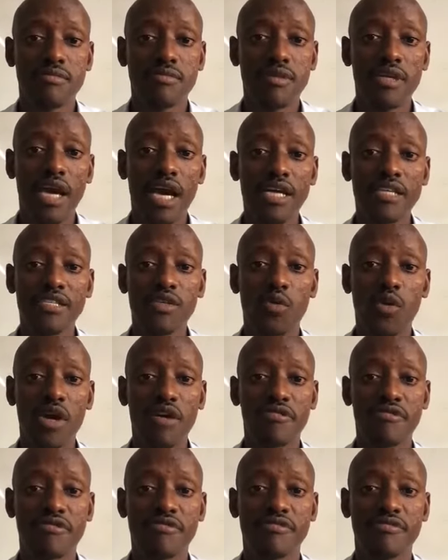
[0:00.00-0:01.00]
He has a
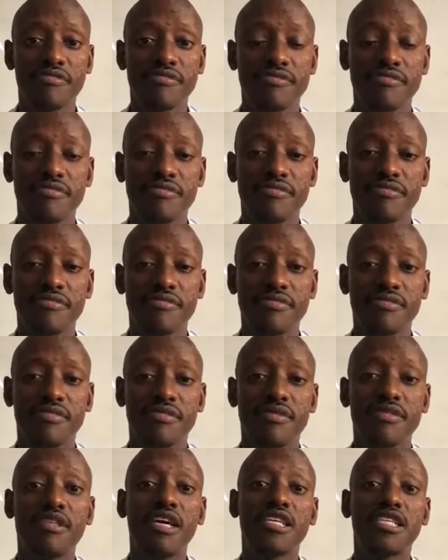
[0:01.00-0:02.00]
wife.
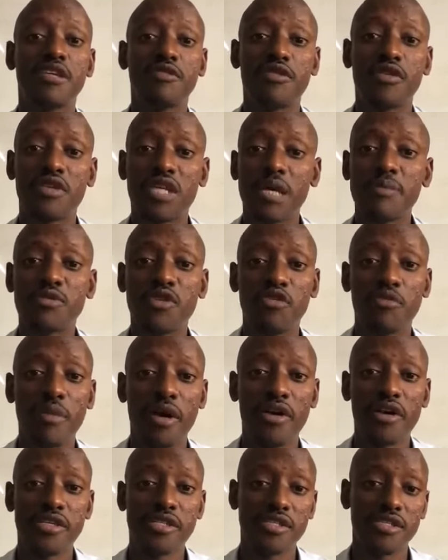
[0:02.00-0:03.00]
There are several types of
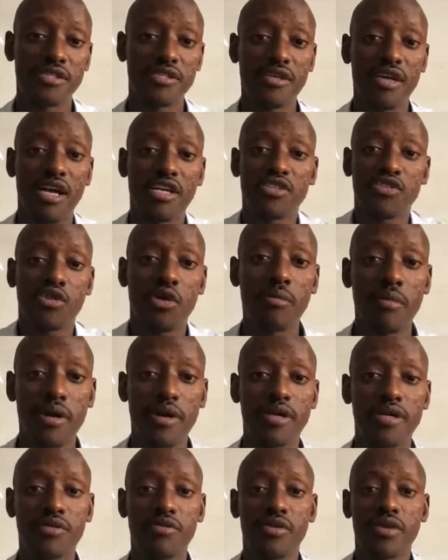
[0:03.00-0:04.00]
marriages,
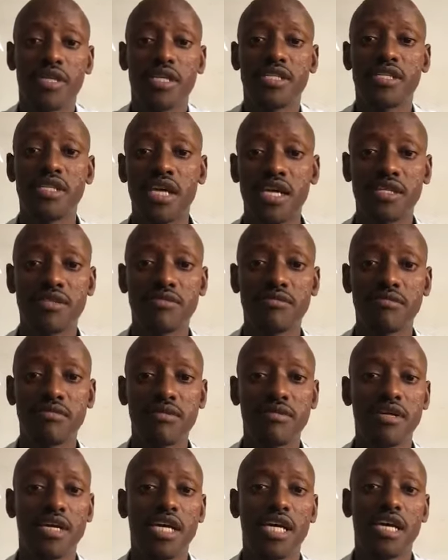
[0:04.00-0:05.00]
customary, religious.
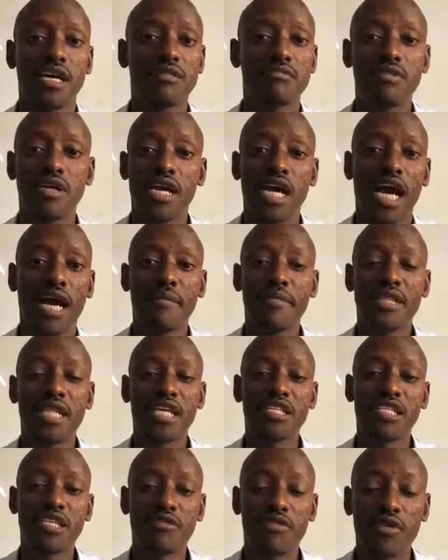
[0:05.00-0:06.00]
I mean,
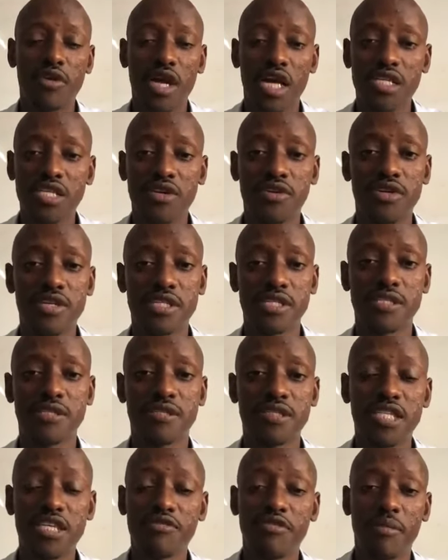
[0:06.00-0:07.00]
there are several categories,
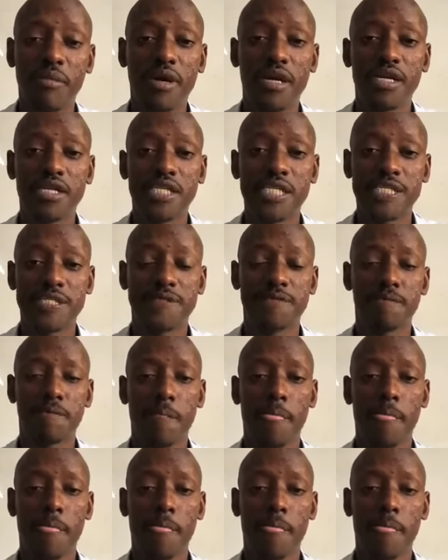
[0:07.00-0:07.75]
civil marriages.